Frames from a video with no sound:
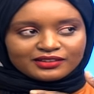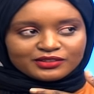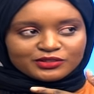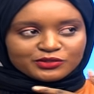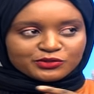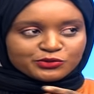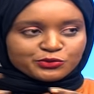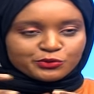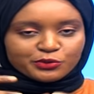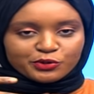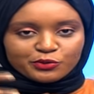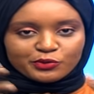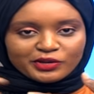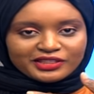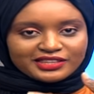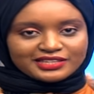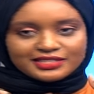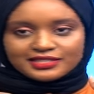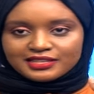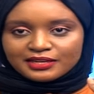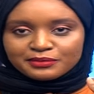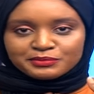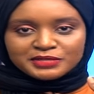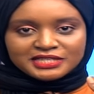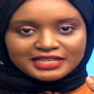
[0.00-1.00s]
tukiwa the
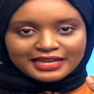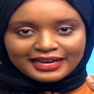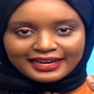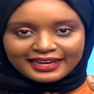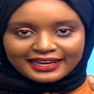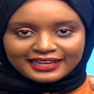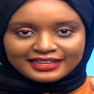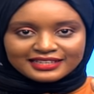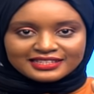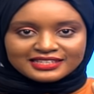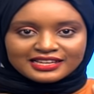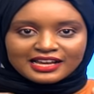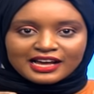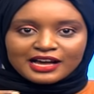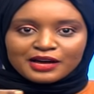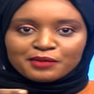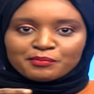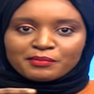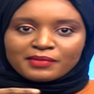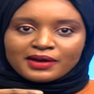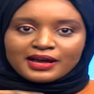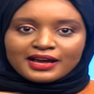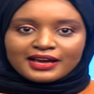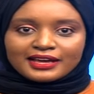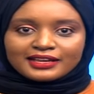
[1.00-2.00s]
same size
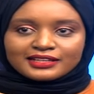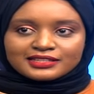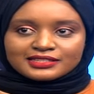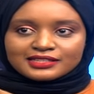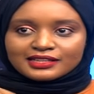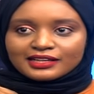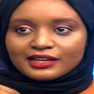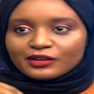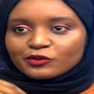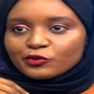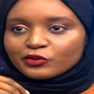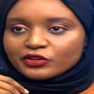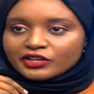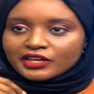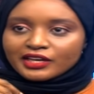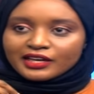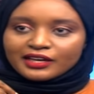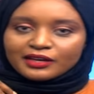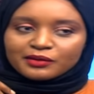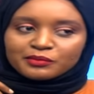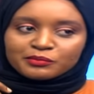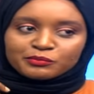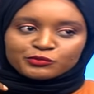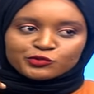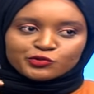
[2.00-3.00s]
ama it's like
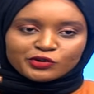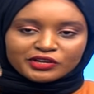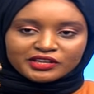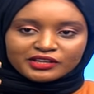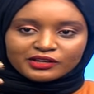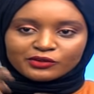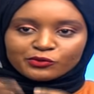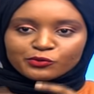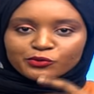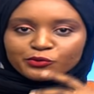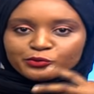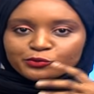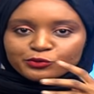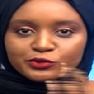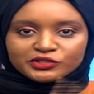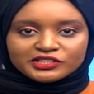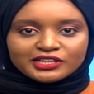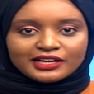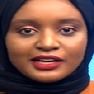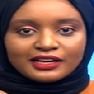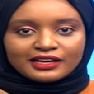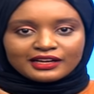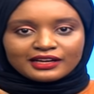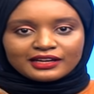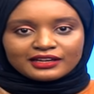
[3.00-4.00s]
okay mtu
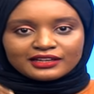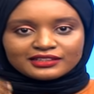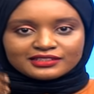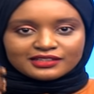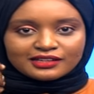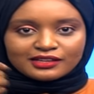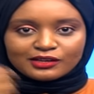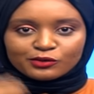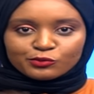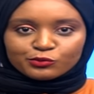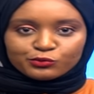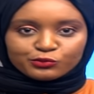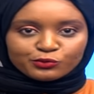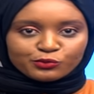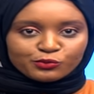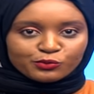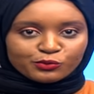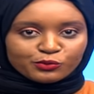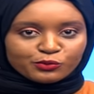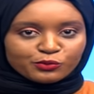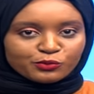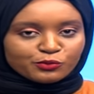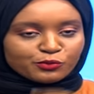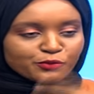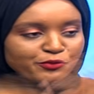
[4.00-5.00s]
akikuja anataka
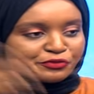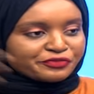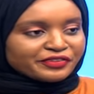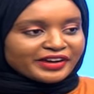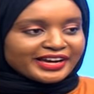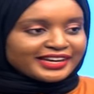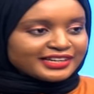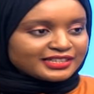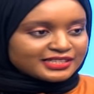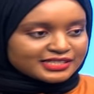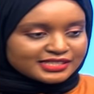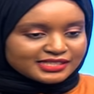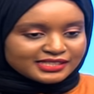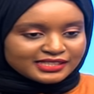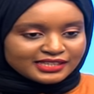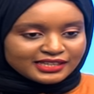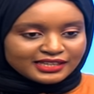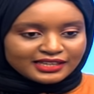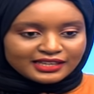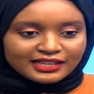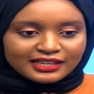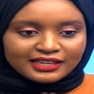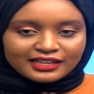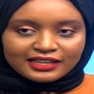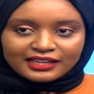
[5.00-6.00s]
kufight
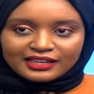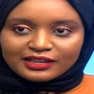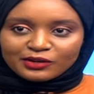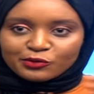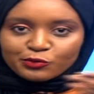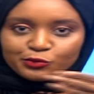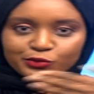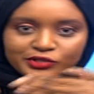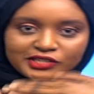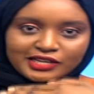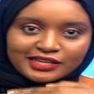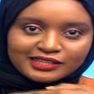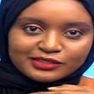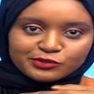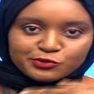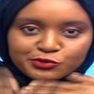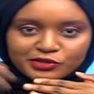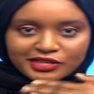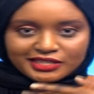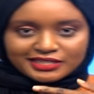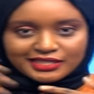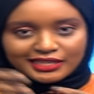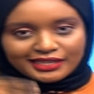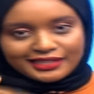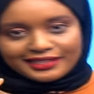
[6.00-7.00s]

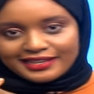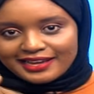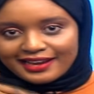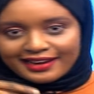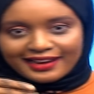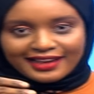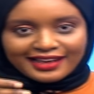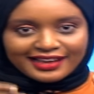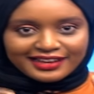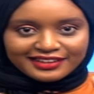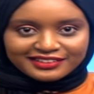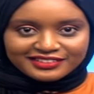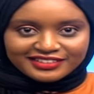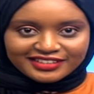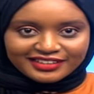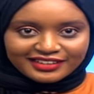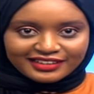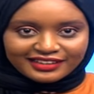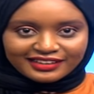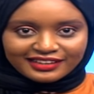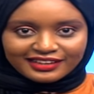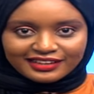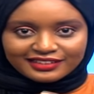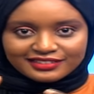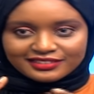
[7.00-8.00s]

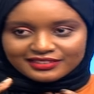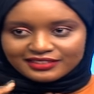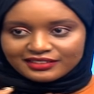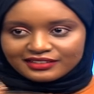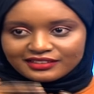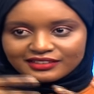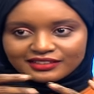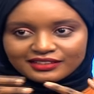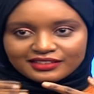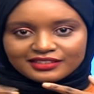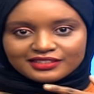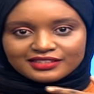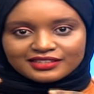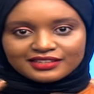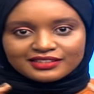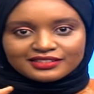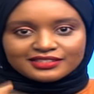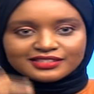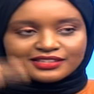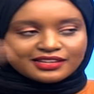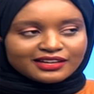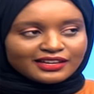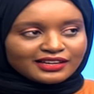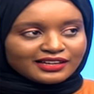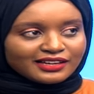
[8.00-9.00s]
tutasaidianaje, as in
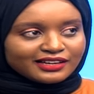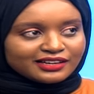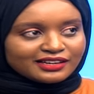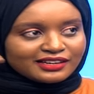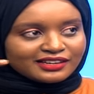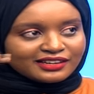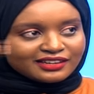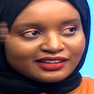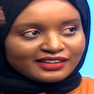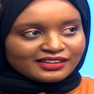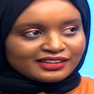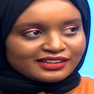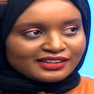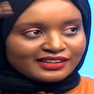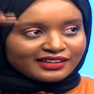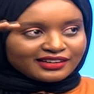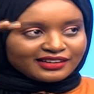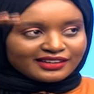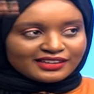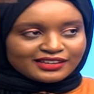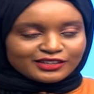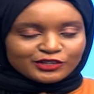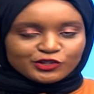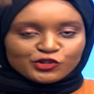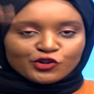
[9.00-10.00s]
it's a
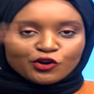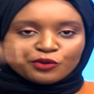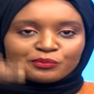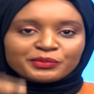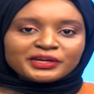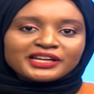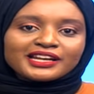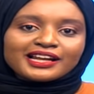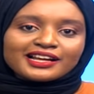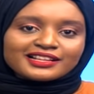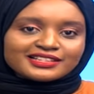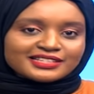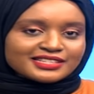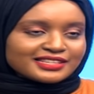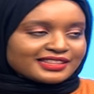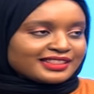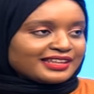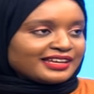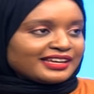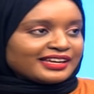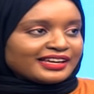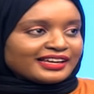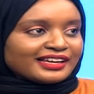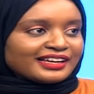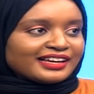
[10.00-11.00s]
dominance
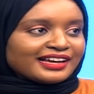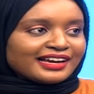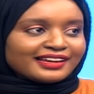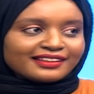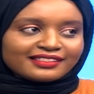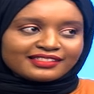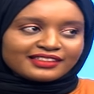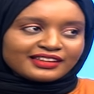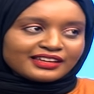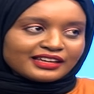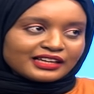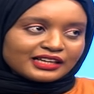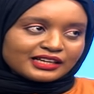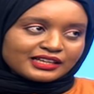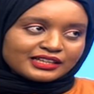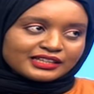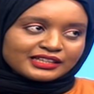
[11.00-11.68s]
thing, I think.